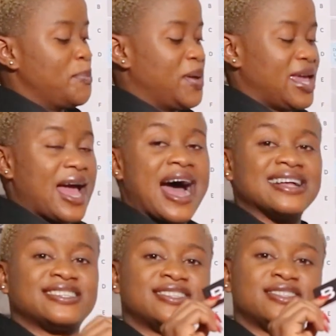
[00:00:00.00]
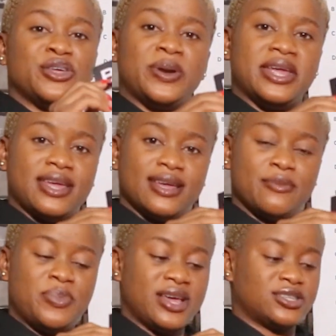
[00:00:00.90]
B has 3.
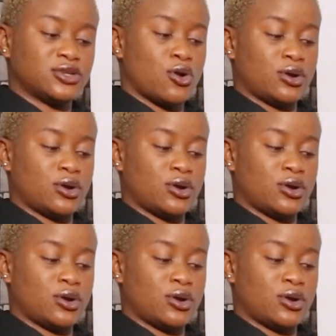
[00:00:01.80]
B's